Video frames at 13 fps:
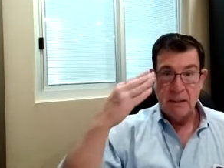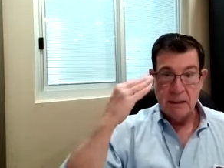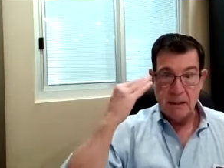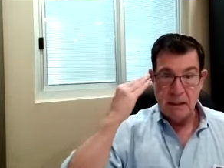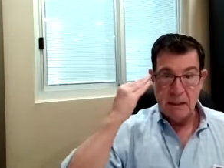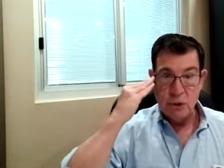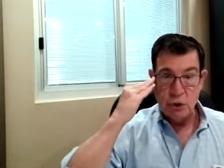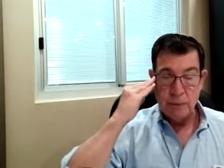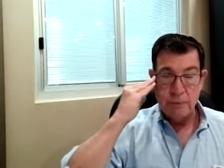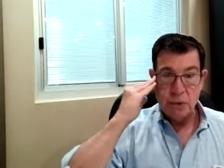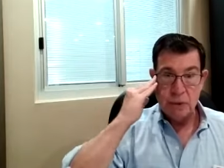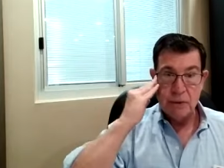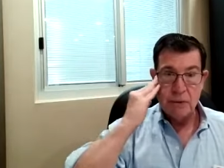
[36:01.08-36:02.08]
the
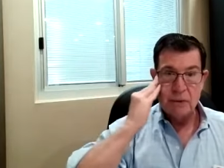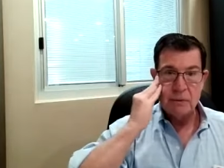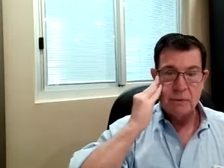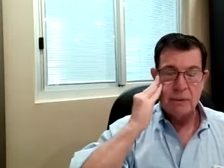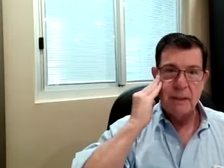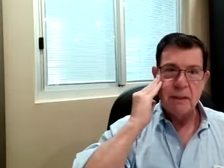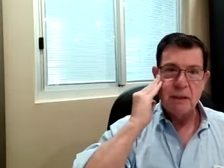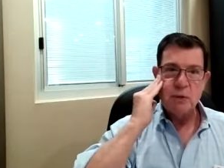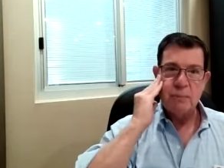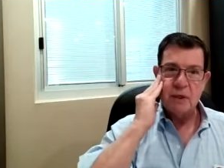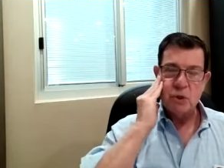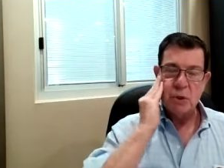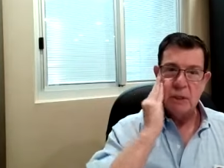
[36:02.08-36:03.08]
Egyptians, right?
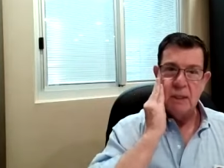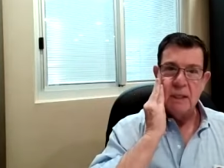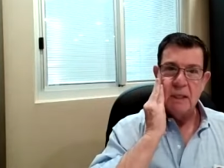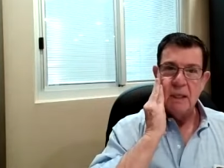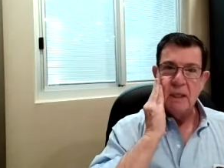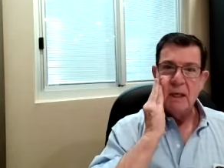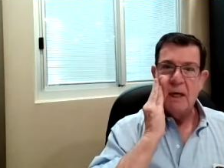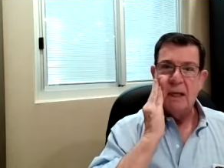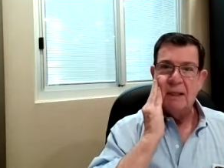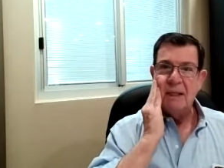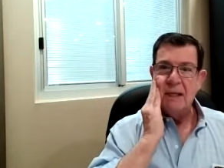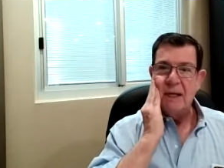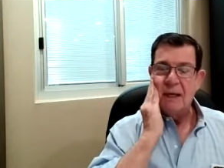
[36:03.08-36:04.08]
Especially on
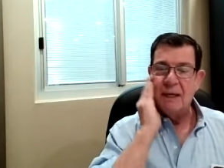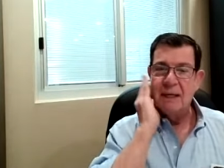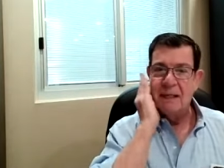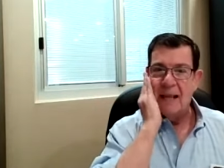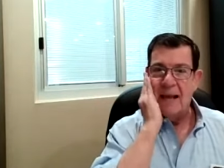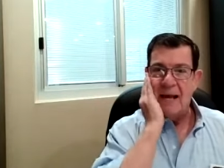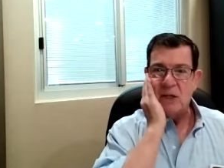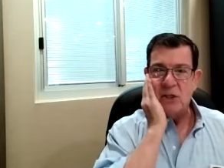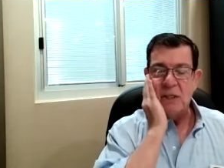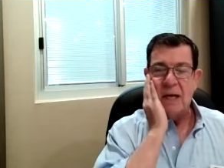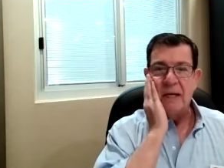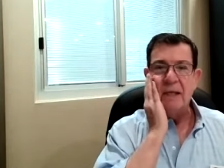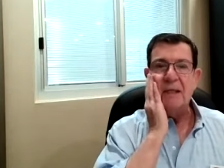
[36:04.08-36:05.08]
the last
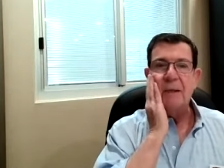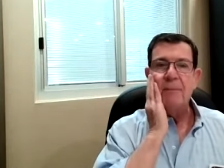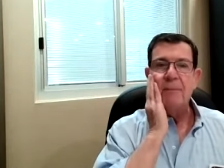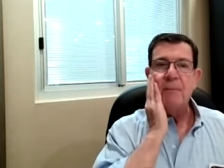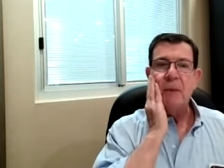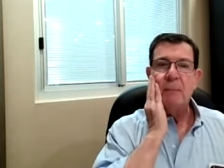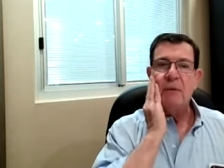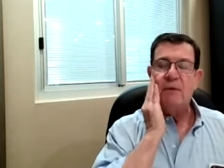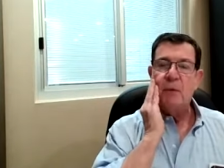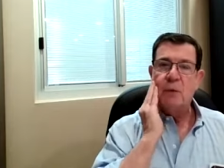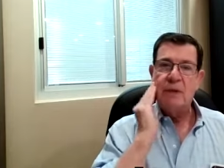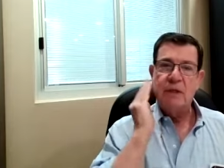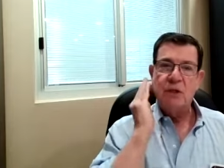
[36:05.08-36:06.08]
night
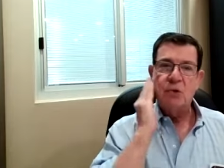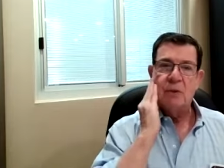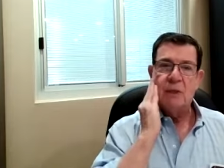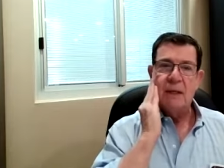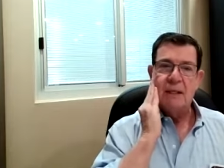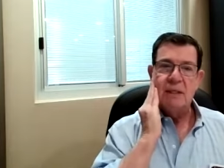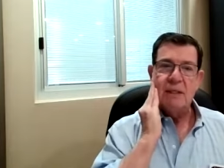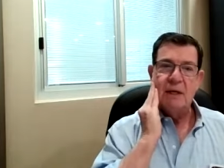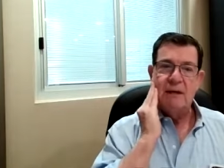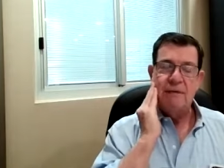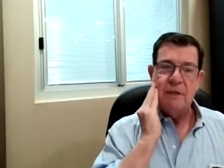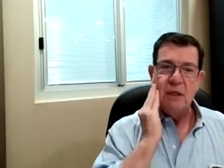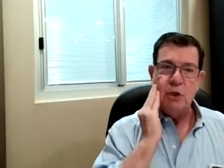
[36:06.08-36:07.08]
before the Israelites
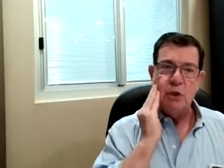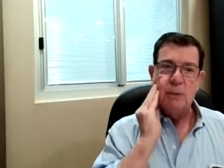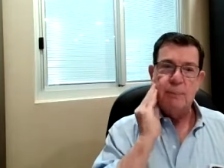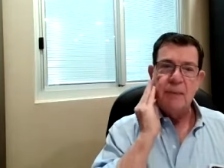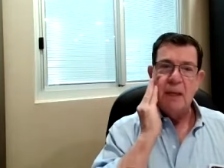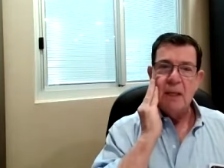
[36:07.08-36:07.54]
left Egypt.